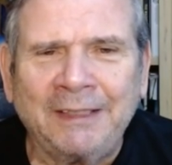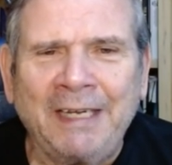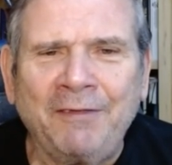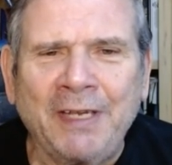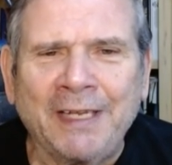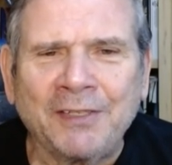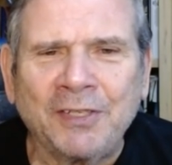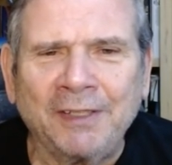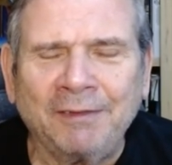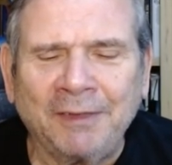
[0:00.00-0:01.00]

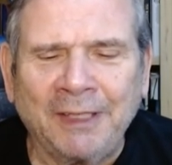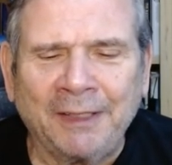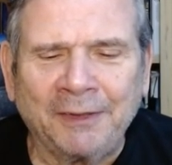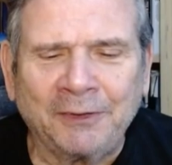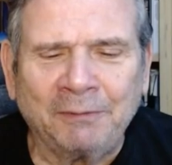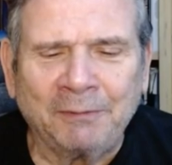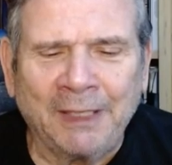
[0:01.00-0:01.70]
devious and uh,